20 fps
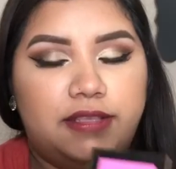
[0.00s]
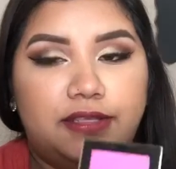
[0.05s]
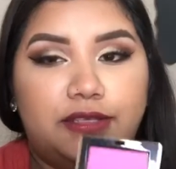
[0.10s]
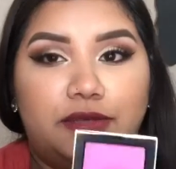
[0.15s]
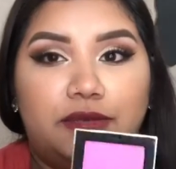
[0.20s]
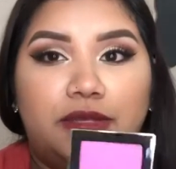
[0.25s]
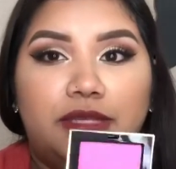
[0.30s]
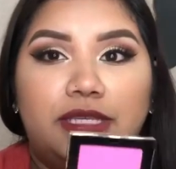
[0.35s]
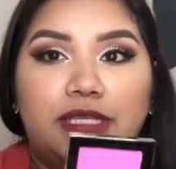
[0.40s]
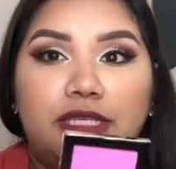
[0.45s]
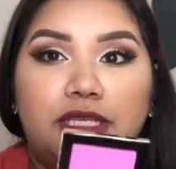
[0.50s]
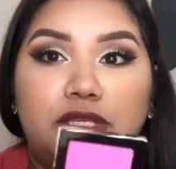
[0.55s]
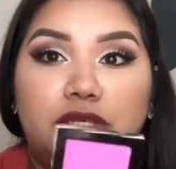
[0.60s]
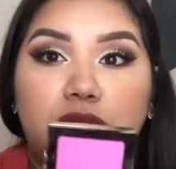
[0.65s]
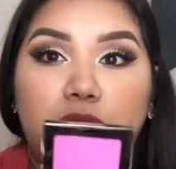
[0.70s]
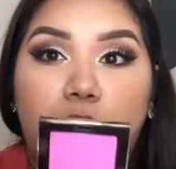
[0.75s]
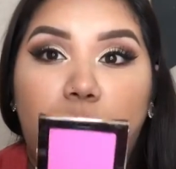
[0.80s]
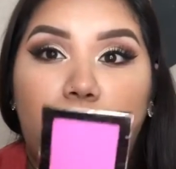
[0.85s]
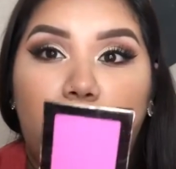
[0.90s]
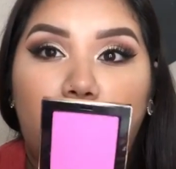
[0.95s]
So this
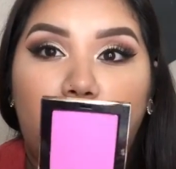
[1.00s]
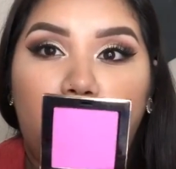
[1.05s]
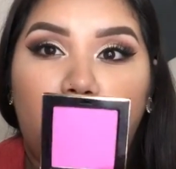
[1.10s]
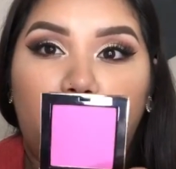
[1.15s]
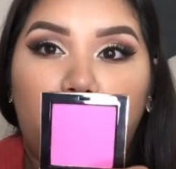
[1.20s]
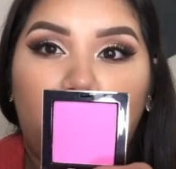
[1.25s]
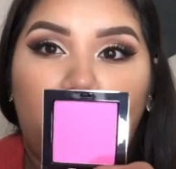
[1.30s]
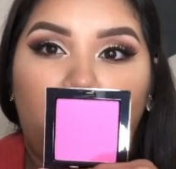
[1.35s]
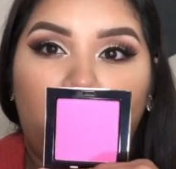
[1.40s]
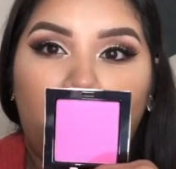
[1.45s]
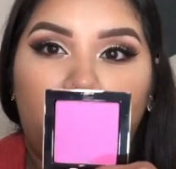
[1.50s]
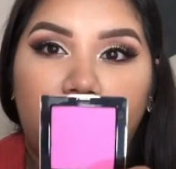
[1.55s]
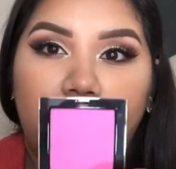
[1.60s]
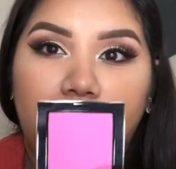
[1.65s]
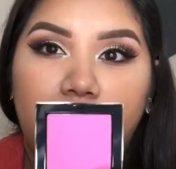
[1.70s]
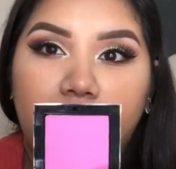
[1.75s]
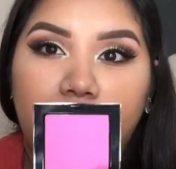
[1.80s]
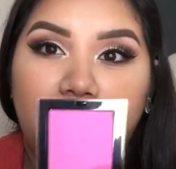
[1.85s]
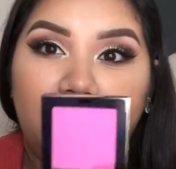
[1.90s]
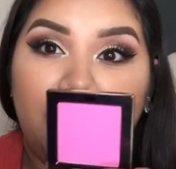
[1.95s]
is
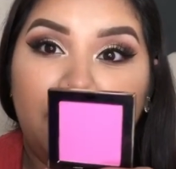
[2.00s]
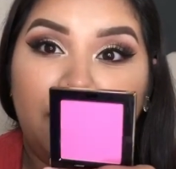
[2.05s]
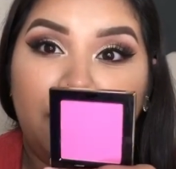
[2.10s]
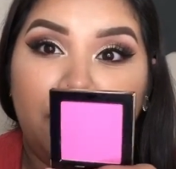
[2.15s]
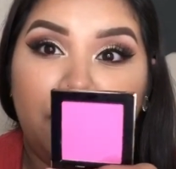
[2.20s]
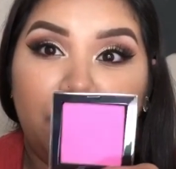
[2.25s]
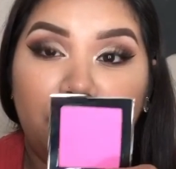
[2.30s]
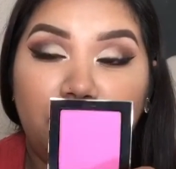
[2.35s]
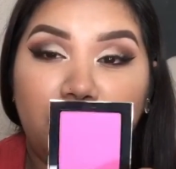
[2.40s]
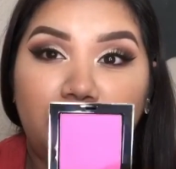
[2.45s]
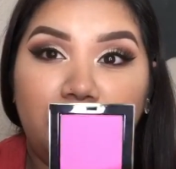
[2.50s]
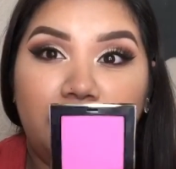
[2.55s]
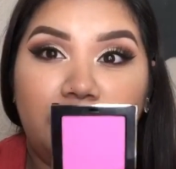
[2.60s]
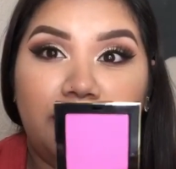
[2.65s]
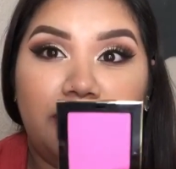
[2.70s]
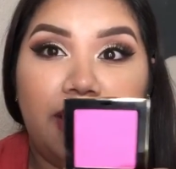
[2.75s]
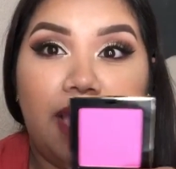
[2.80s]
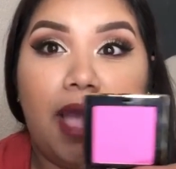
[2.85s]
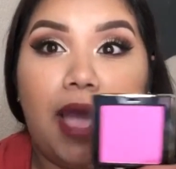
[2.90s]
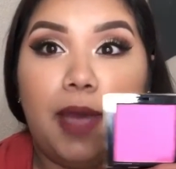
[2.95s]
really,
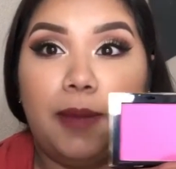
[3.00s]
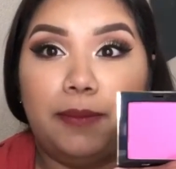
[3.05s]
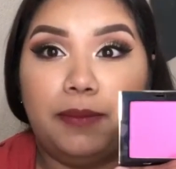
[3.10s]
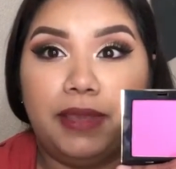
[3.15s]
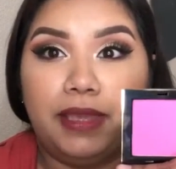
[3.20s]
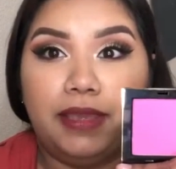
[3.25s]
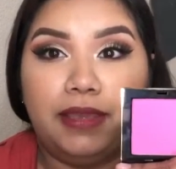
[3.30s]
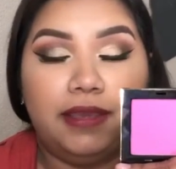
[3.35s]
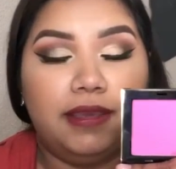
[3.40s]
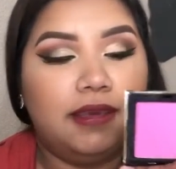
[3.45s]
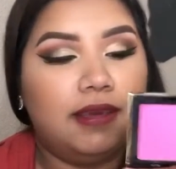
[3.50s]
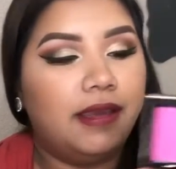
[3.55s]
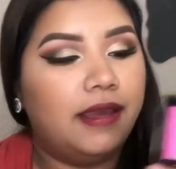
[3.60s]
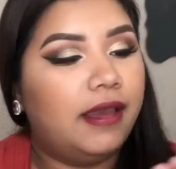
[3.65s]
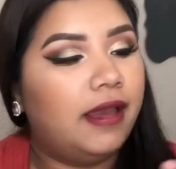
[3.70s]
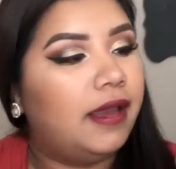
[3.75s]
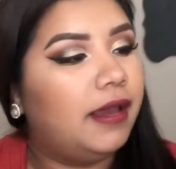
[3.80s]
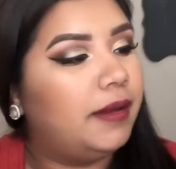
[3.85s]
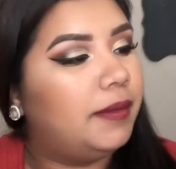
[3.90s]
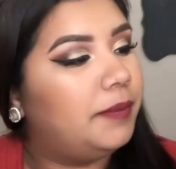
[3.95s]
really hot pink.
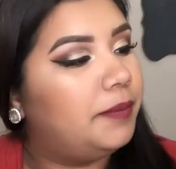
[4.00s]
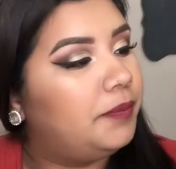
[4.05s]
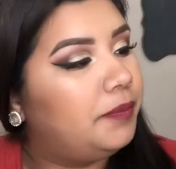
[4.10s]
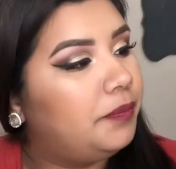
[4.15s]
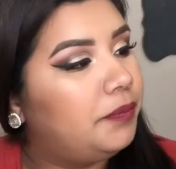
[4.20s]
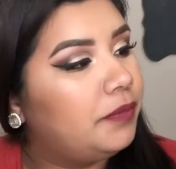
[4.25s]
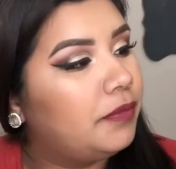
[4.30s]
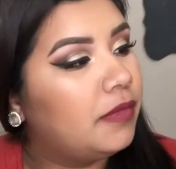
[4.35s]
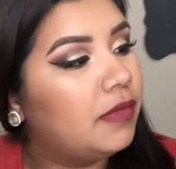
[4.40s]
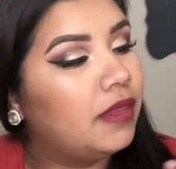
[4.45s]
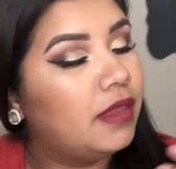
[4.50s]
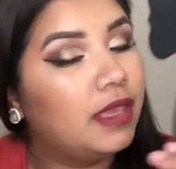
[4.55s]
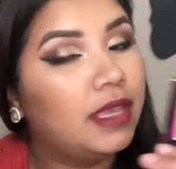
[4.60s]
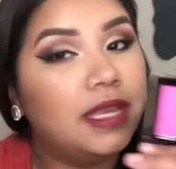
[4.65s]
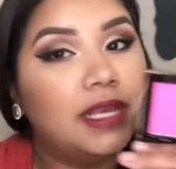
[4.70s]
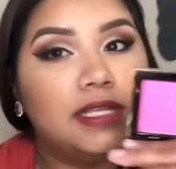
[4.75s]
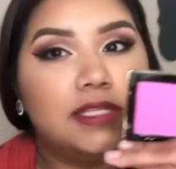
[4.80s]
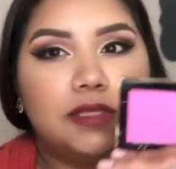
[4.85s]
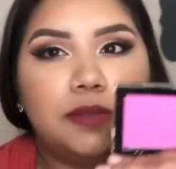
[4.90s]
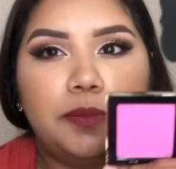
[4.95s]
Um,
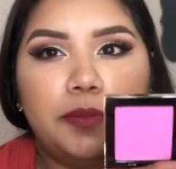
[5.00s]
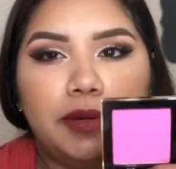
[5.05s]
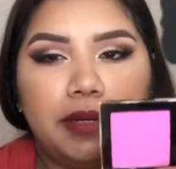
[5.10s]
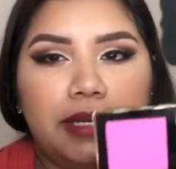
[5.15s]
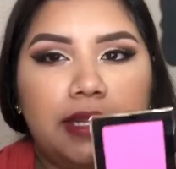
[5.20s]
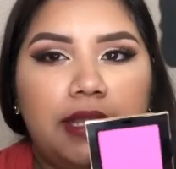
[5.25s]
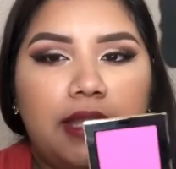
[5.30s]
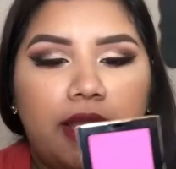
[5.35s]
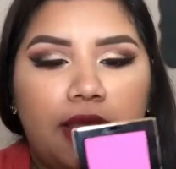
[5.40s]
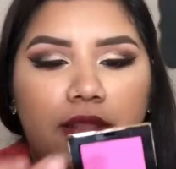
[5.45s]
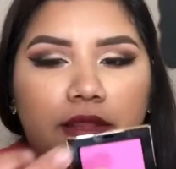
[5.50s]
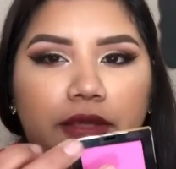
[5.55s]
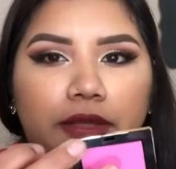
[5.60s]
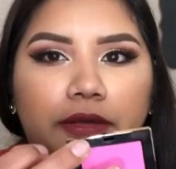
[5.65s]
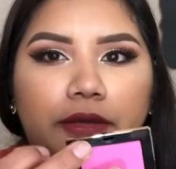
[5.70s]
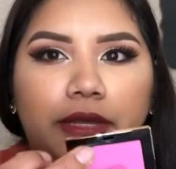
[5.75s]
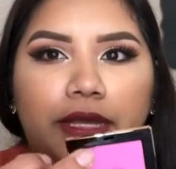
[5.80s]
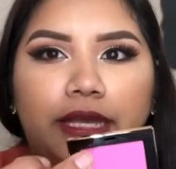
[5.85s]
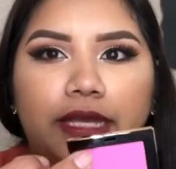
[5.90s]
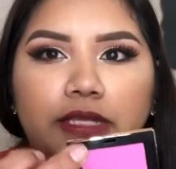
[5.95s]
it's a pretty
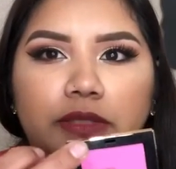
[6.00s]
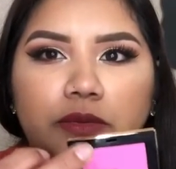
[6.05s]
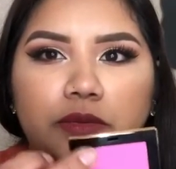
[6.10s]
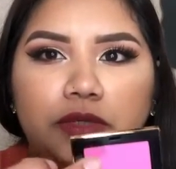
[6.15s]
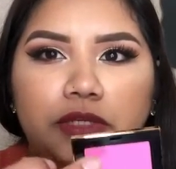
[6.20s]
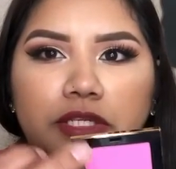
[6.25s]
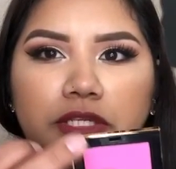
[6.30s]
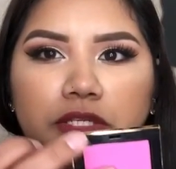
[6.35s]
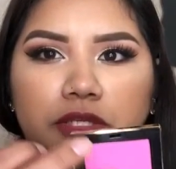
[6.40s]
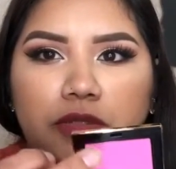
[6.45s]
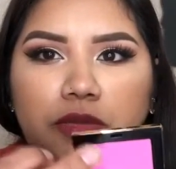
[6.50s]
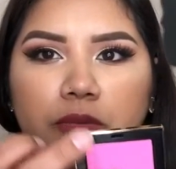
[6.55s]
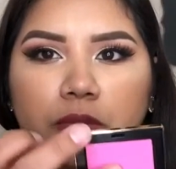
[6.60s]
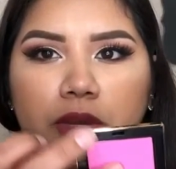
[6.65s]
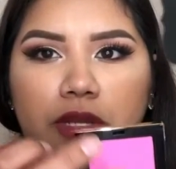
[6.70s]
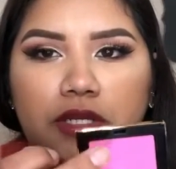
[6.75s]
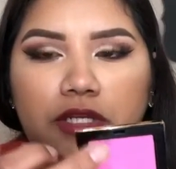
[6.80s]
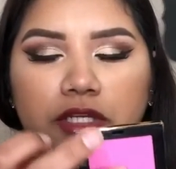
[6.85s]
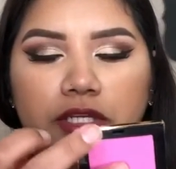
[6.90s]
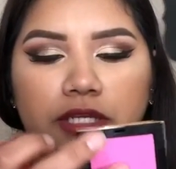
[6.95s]
color. I guess we'll just
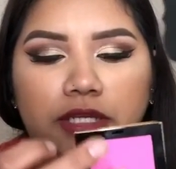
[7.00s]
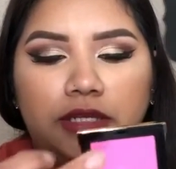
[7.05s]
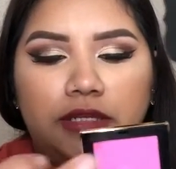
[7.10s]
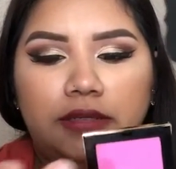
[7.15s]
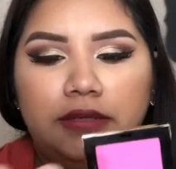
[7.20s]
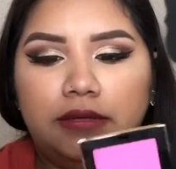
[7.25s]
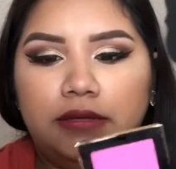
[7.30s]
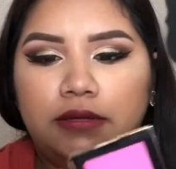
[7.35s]
swatch it